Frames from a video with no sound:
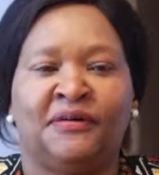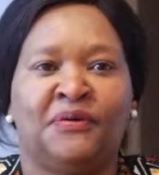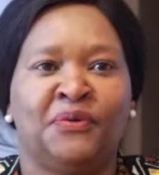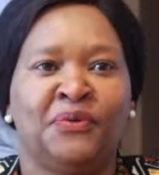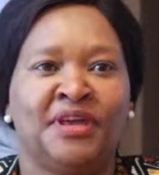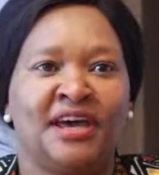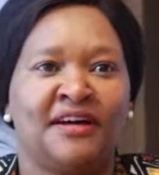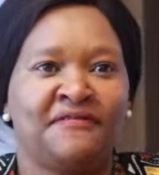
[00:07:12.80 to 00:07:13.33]

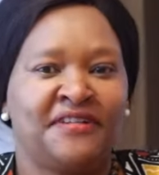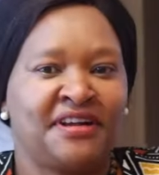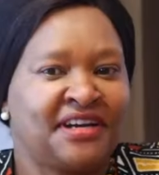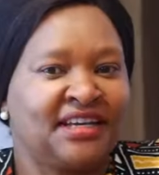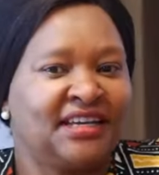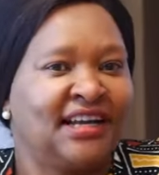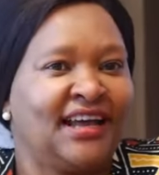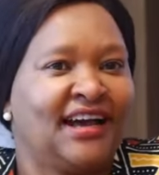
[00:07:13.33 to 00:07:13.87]
We are
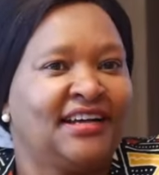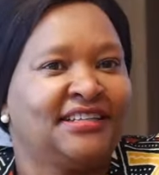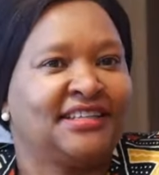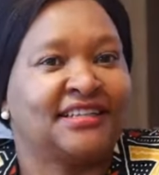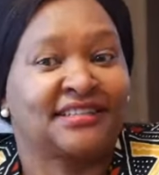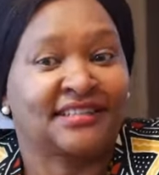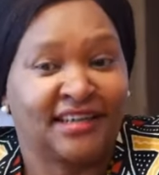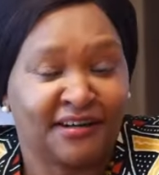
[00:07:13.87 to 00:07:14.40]
very glad
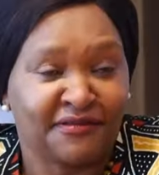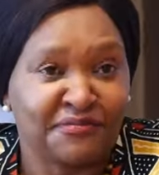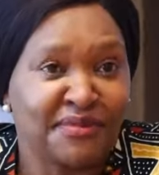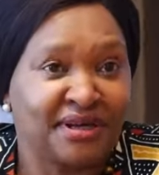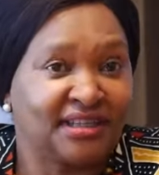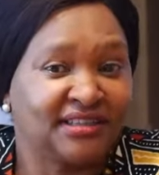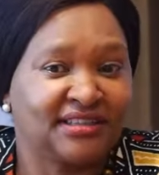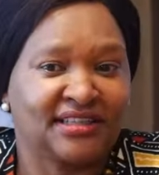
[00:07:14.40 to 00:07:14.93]
as
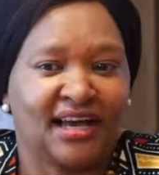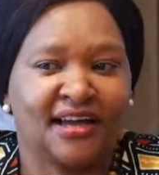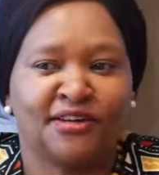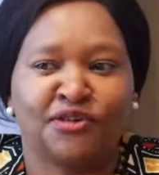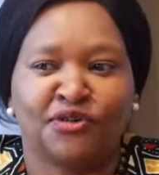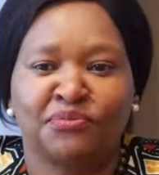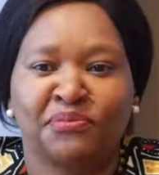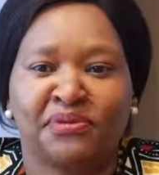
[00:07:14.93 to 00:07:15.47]
government
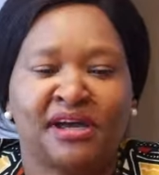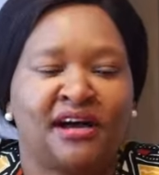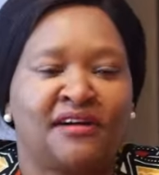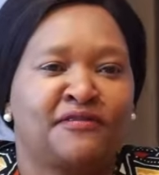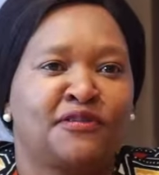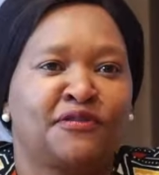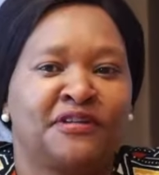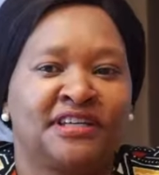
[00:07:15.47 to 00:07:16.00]
and on
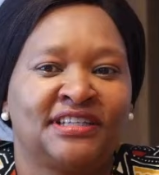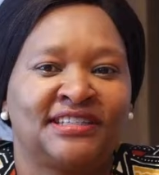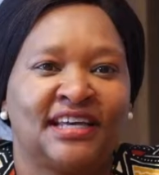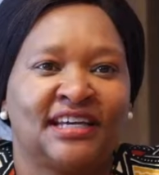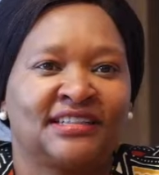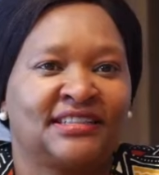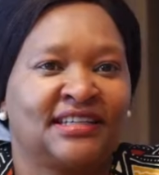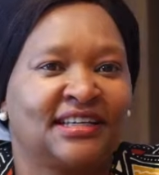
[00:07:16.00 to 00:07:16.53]
behalf of His
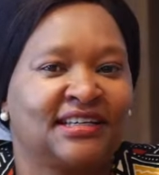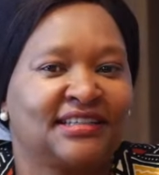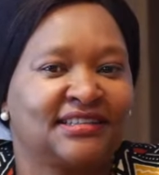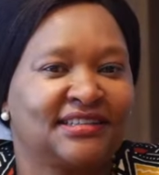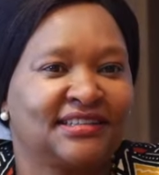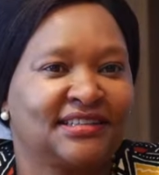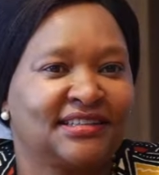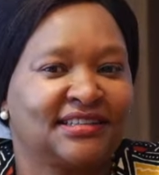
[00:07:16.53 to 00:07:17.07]

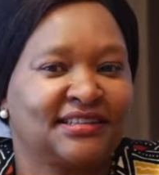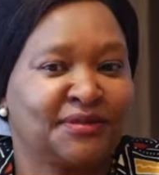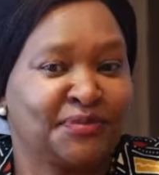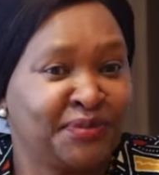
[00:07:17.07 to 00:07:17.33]
Excellency the